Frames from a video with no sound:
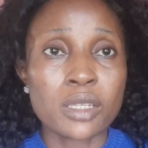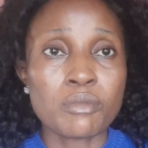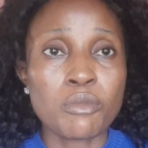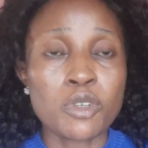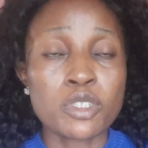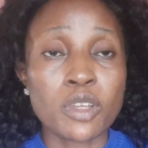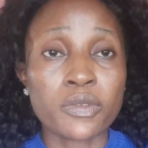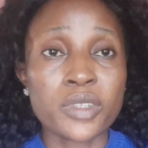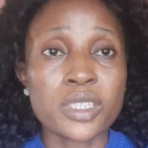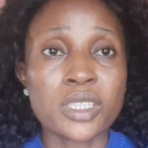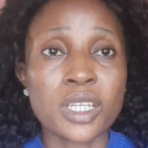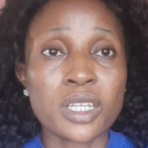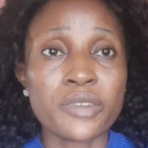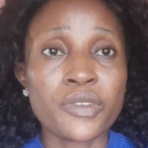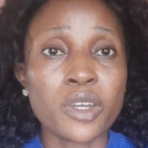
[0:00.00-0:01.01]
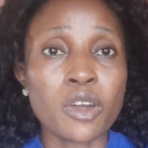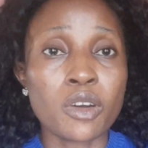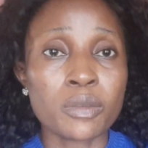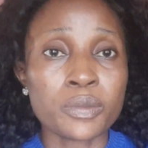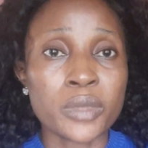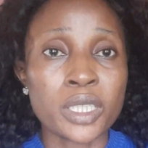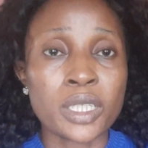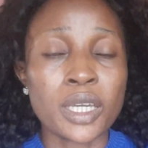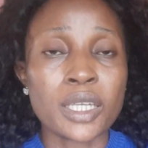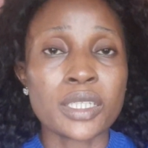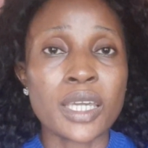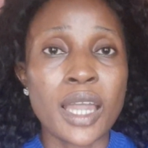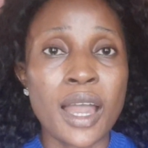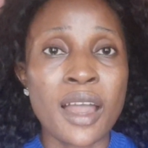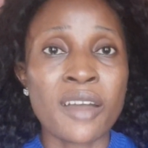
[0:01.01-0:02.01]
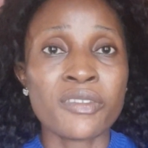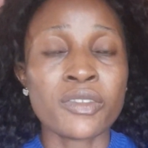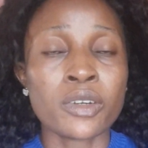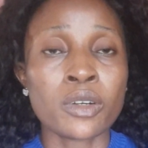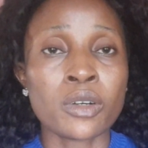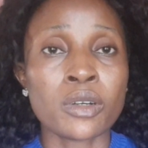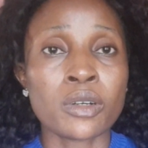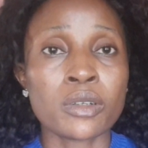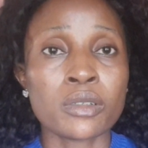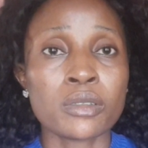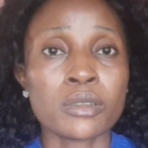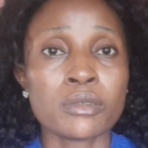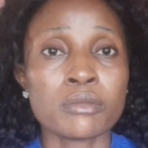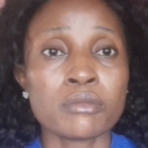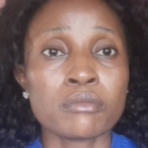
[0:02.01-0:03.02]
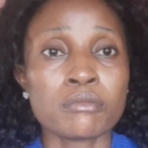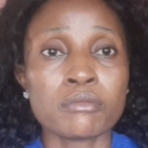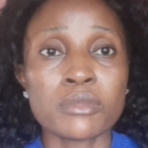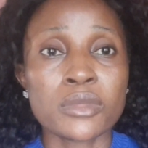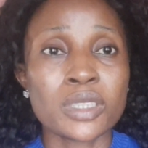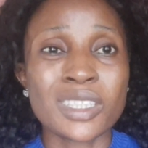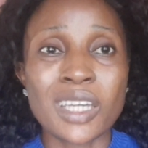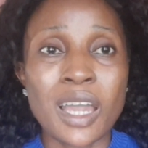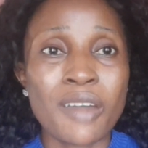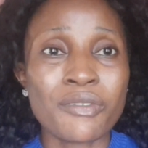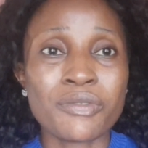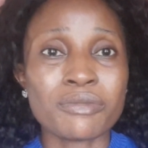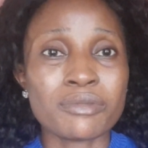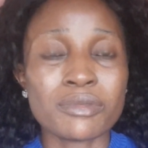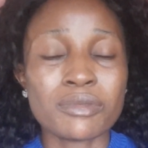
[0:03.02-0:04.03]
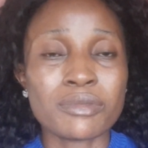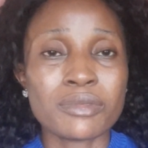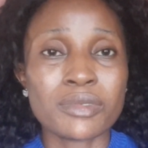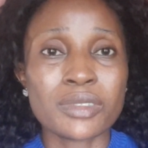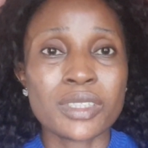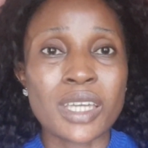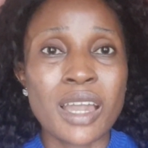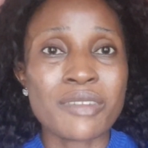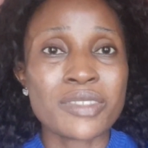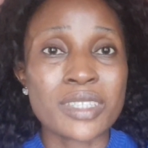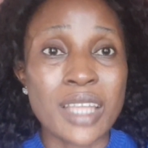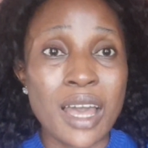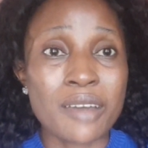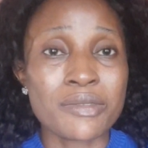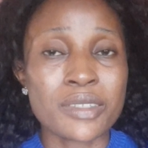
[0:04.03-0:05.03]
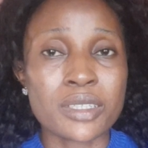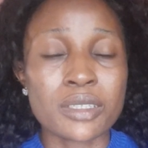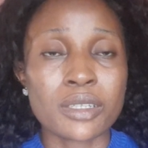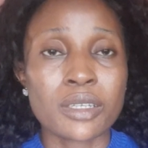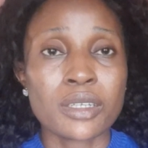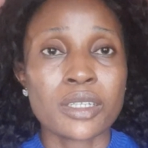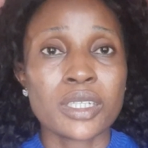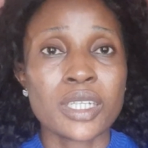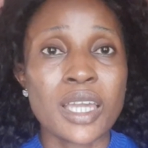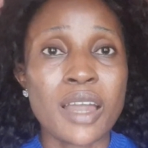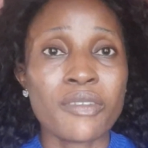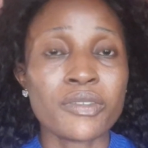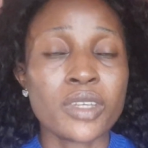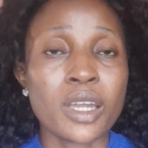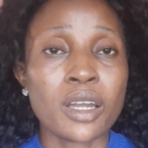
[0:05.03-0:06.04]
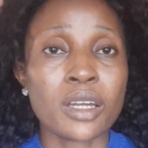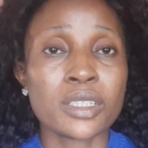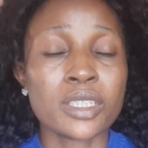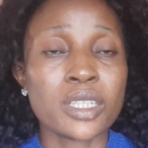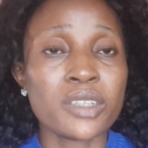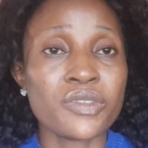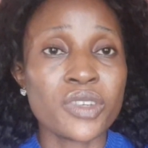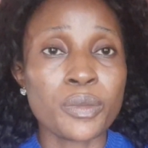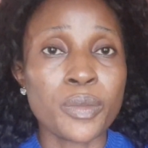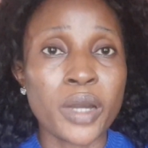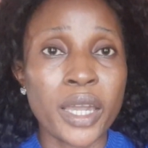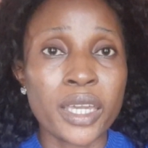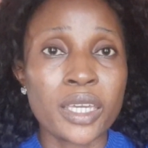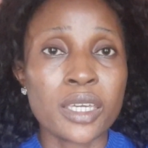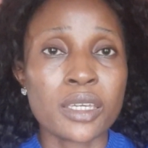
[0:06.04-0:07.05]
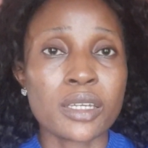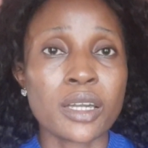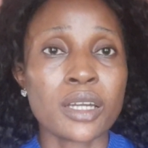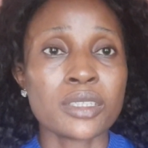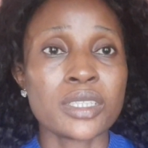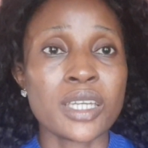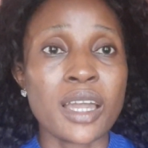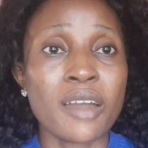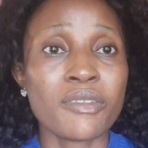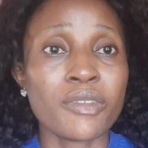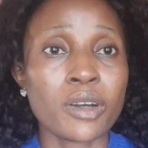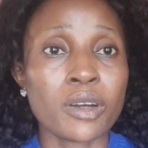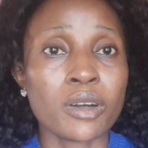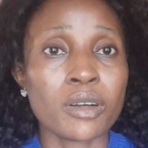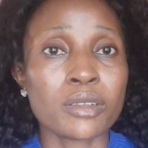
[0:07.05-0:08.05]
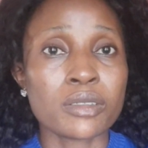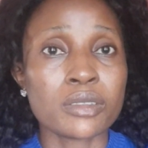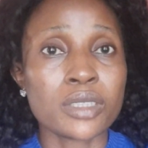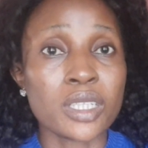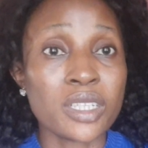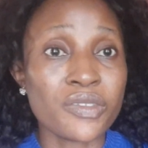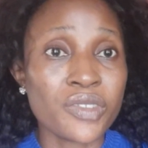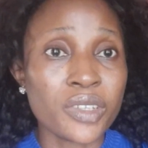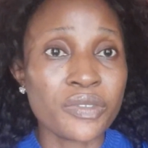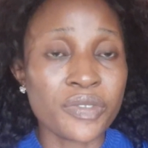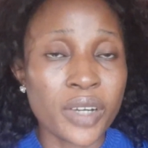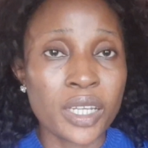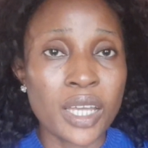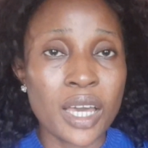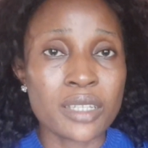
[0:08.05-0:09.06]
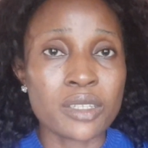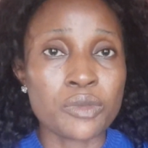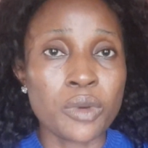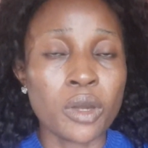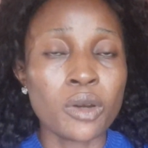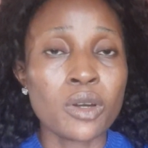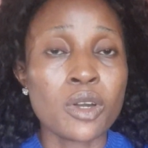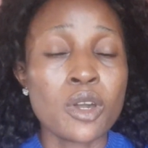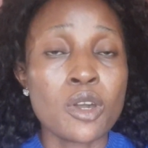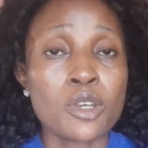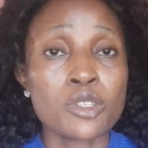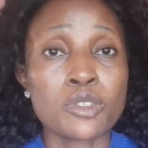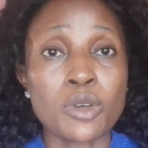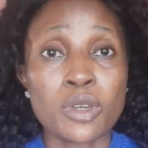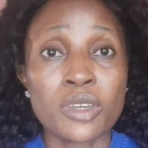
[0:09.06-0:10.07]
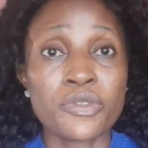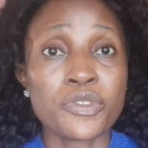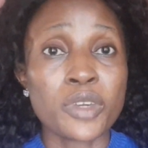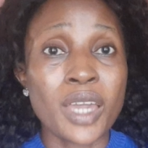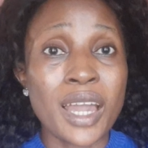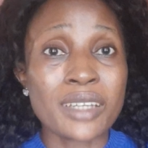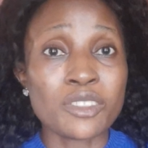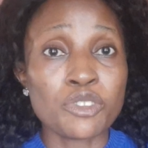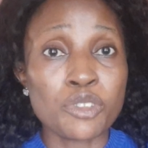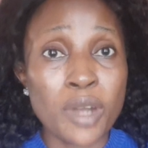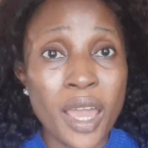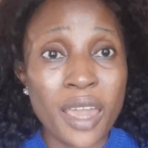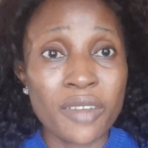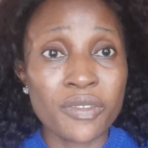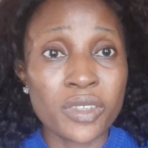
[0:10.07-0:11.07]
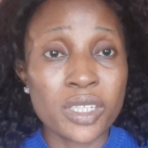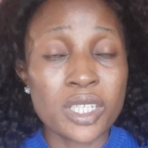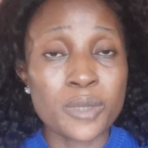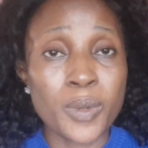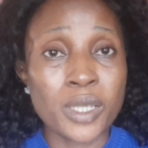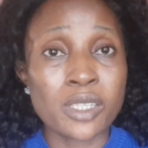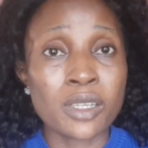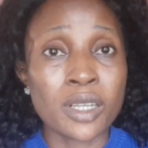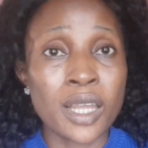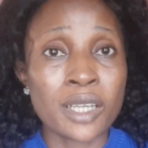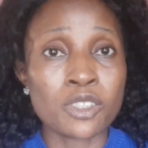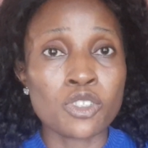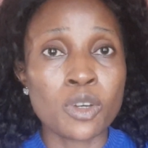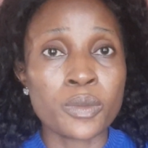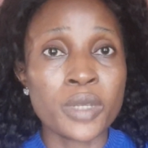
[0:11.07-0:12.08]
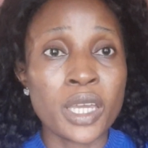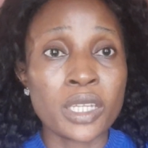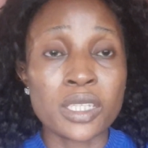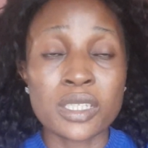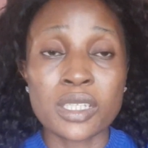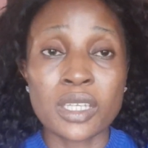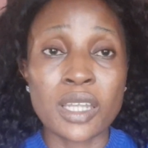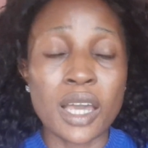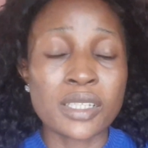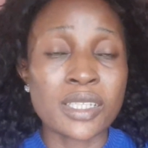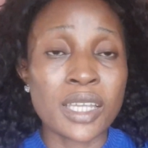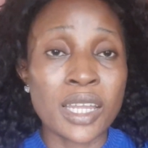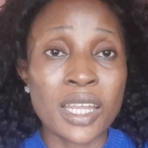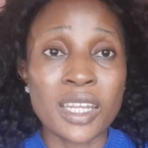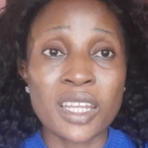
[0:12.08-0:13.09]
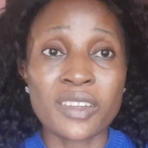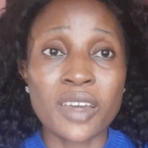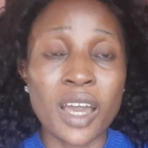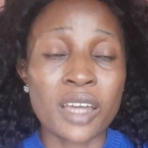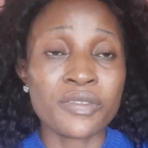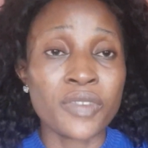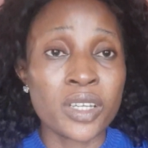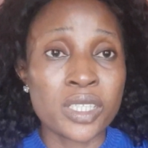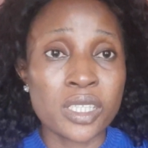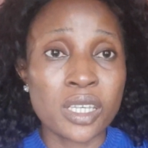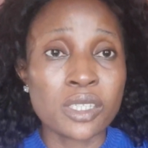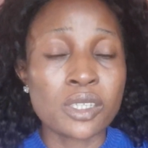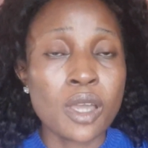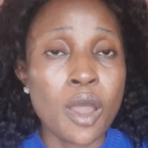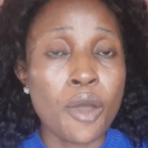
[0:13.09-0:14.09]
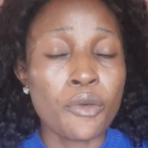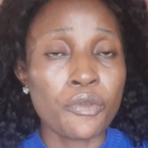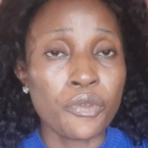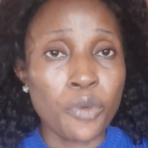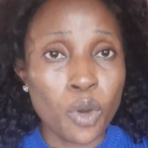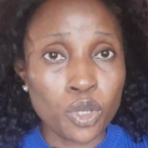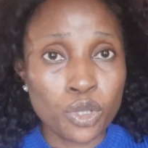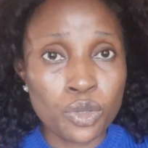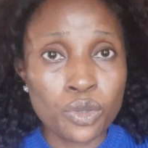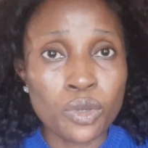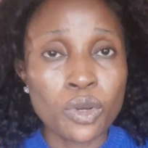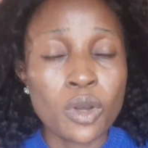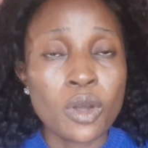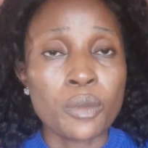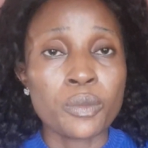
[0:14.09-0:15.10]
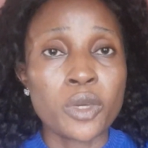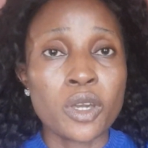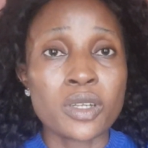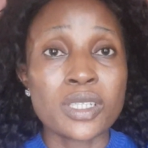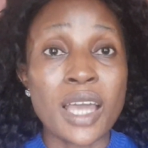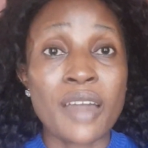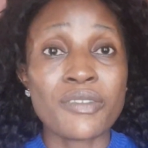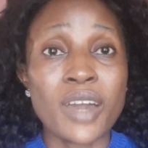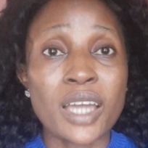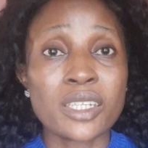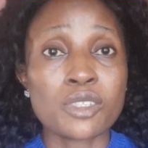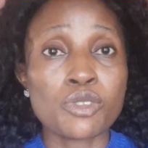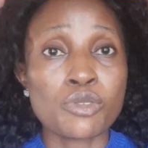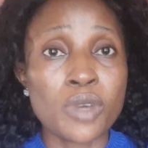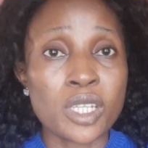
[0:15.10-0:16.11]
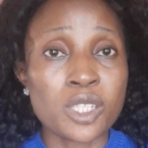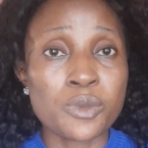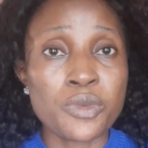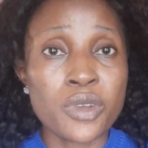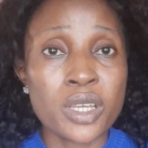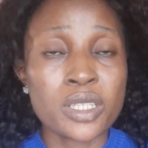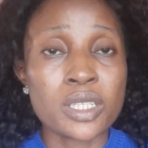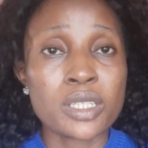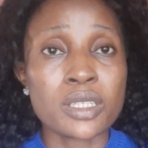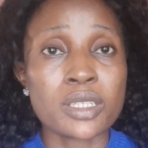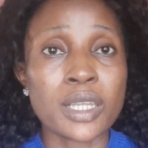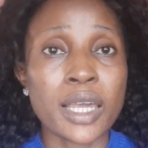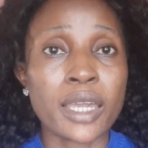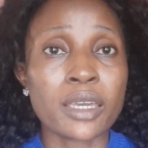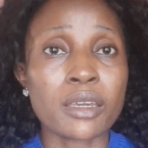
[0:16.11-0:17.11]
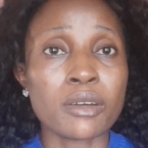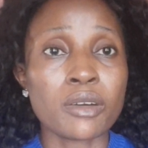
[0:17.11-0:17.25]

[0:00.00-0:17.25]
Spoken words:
most of these delivery company, they have they have staffs, they have their delivery bike, and they have a delivery van as well. So if you can drive in this particular job, then is another advantage for you, because I've had the two experiences, like